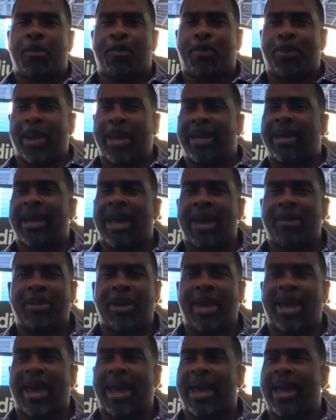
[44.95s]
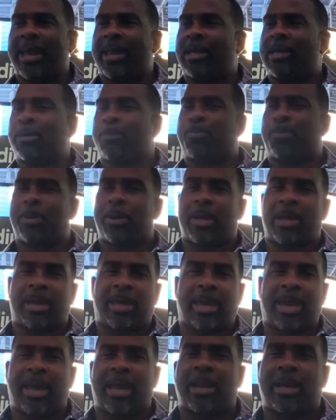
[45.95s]
Big game he had. He,
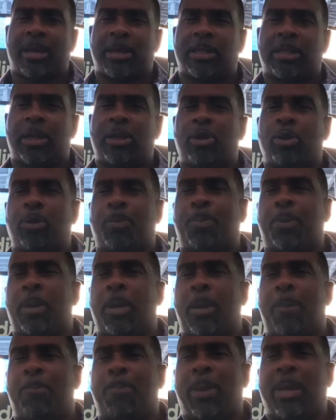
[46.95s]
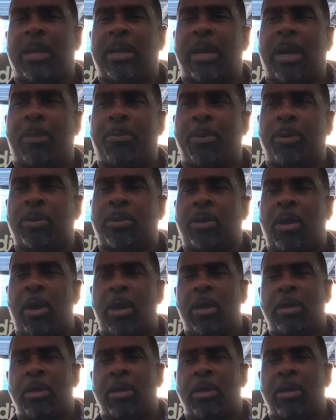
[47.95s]
again, continued to put up big numbers.